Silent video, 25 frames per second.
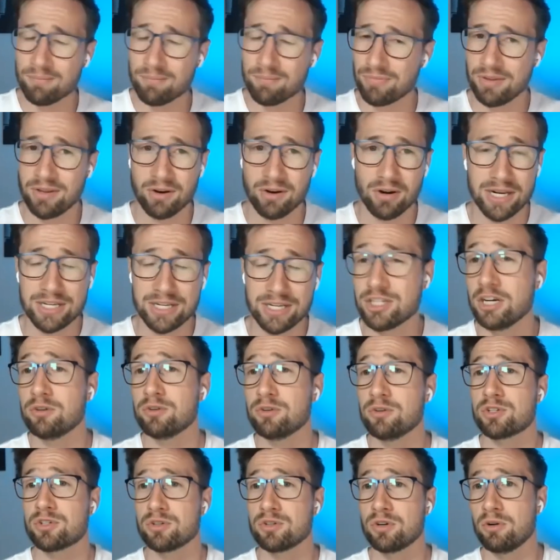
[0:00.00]
you know a general
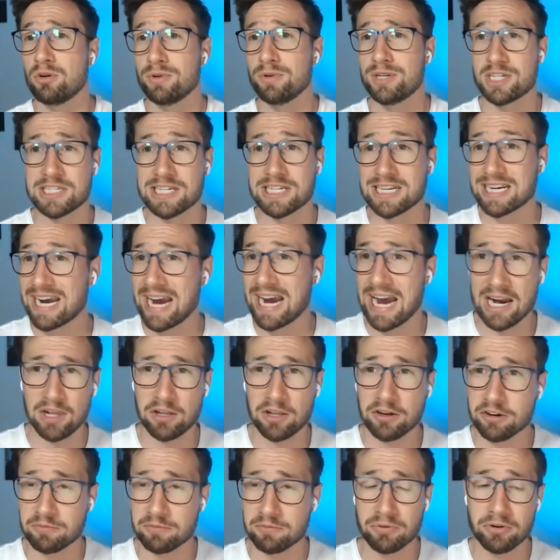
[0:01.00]
store with just a
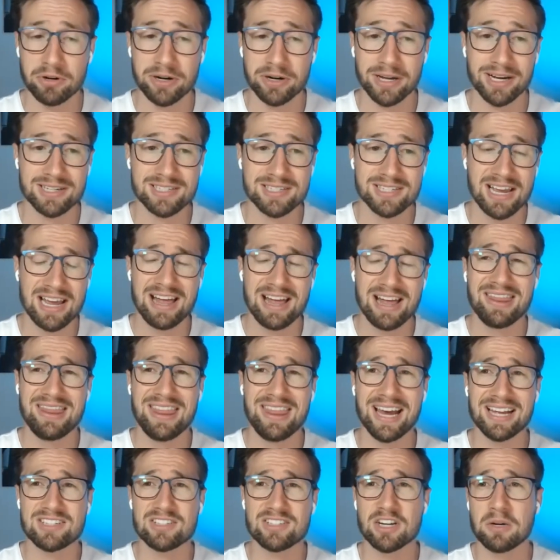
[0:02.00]
catalog of products
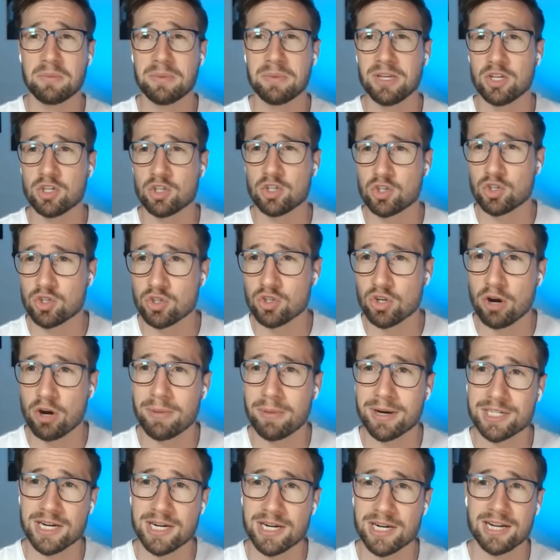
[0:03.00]
that's going to be so
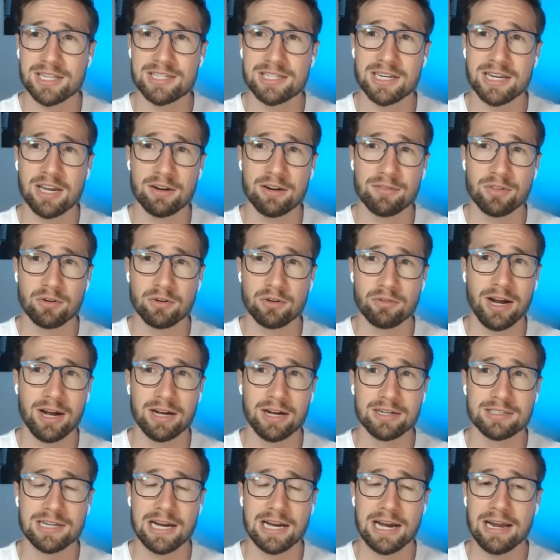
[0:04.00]
much harder to get off the
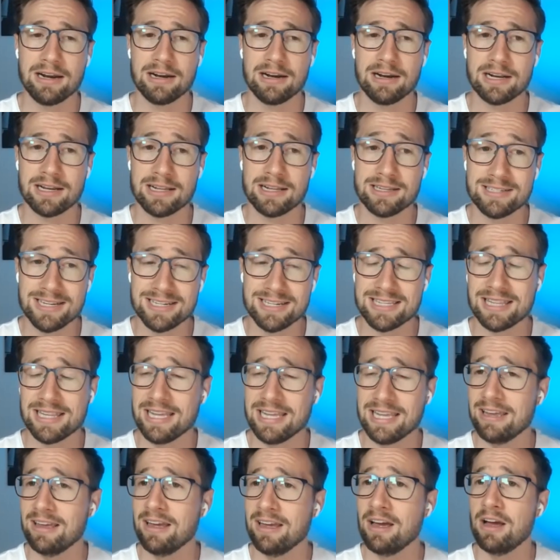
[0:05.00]
ground and
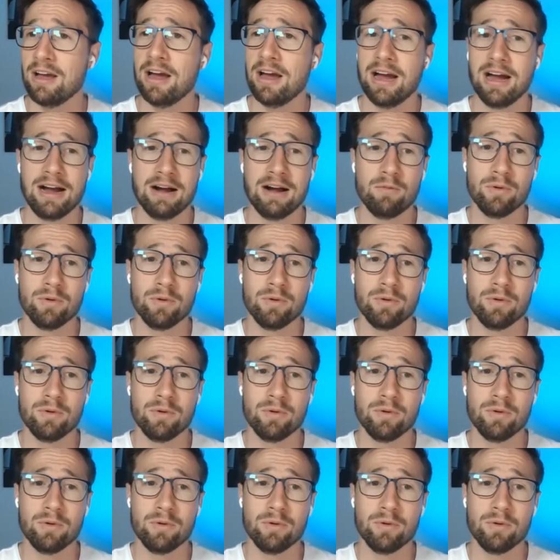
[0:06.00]
consistently uh,